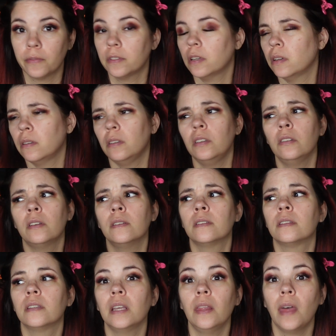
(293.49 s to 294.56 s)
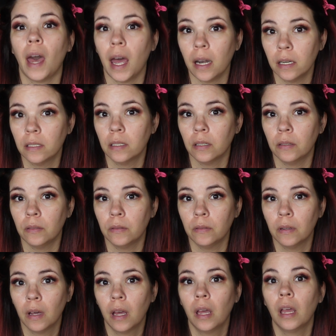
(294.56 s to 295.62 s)
So you can see the attitude
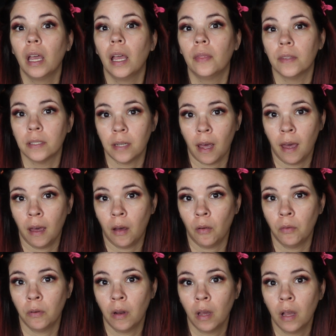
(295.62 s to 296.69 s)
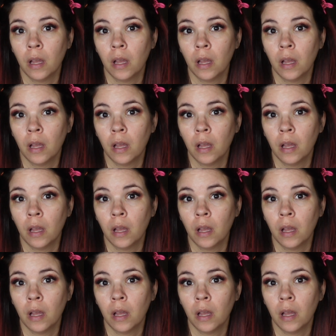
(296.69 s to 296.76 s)
in the town